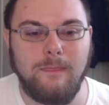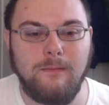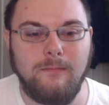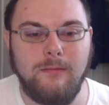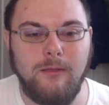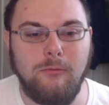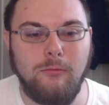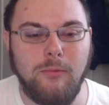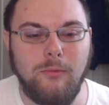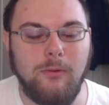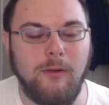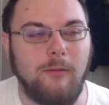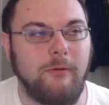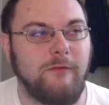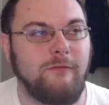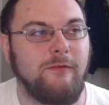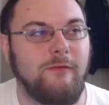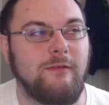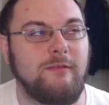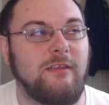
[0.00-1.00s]
You were probably
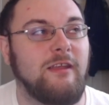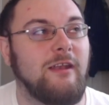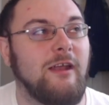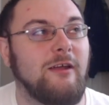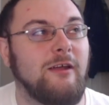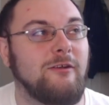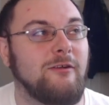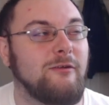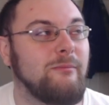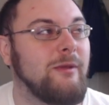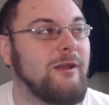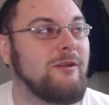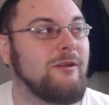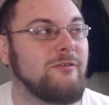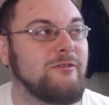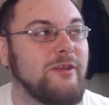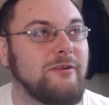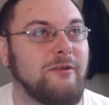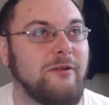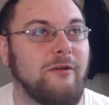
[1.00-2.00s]
1500 meters
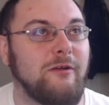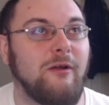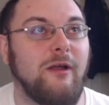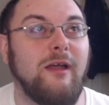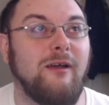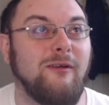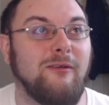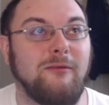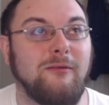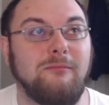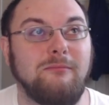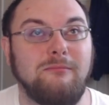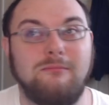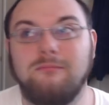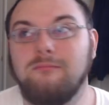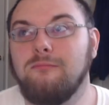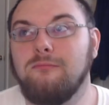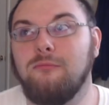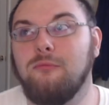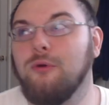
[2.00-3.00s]
underground
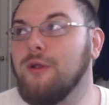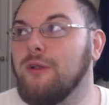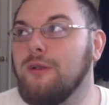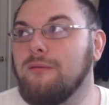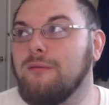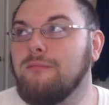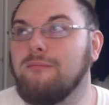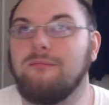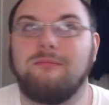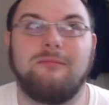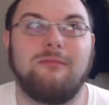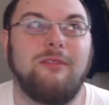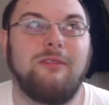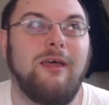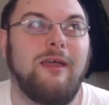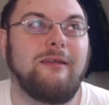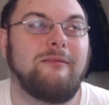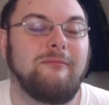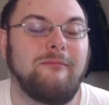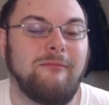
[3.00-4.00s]
when
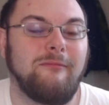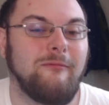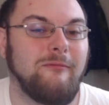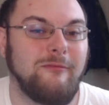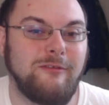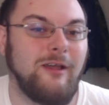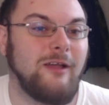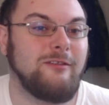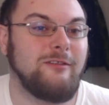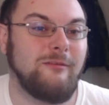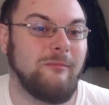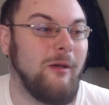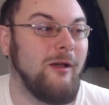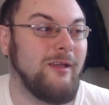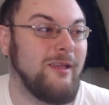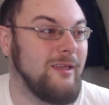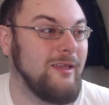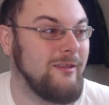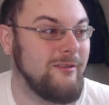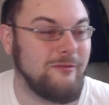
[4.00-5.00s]
they
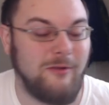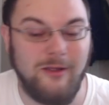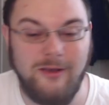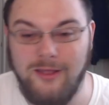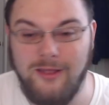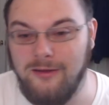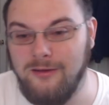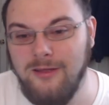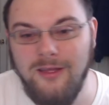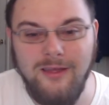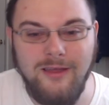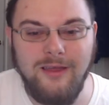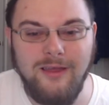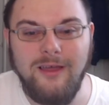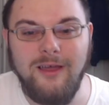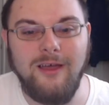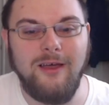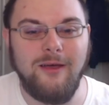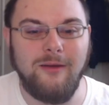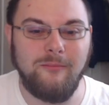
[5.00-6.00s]
Tatsumaki is right
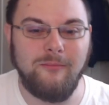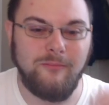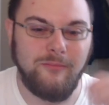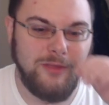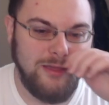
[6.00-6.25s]
now.